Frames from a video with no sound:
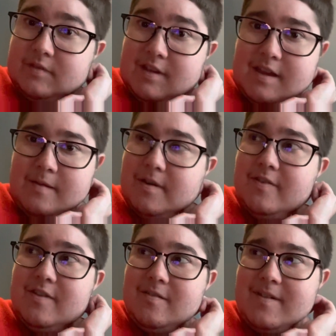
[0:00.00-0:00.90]
Yep,
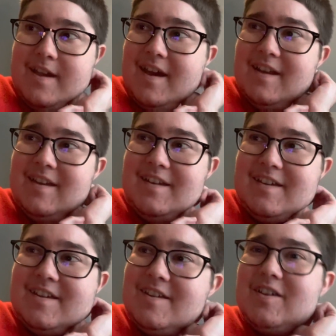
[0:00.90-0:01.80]
and then we had
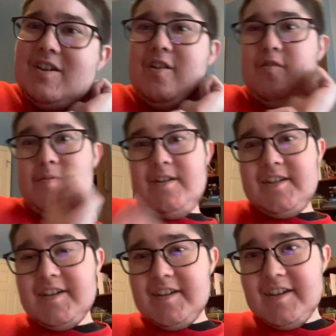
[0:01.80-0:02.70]
the
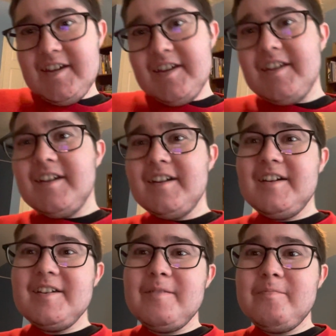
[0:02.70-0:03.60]
Dean uh,
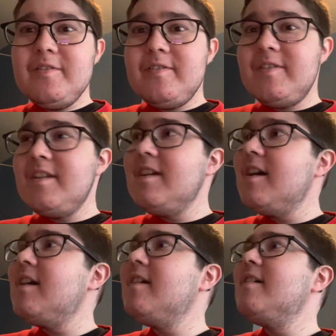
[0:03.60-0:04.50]
yep, with the
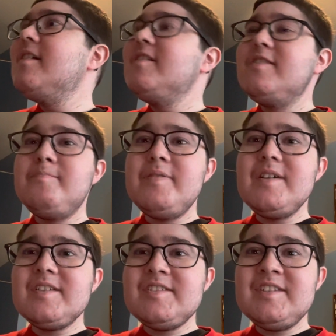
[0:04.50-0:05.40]
uh, the
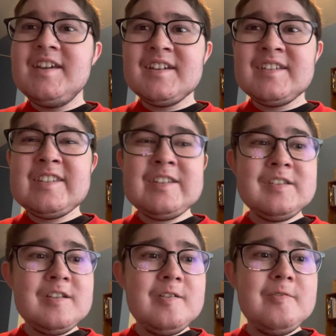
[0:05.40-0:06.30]
pick six.
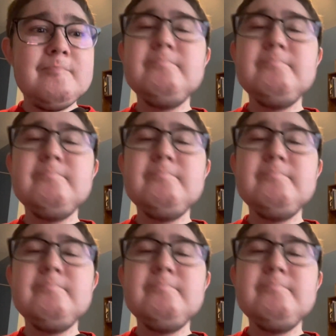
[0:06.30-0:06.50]
So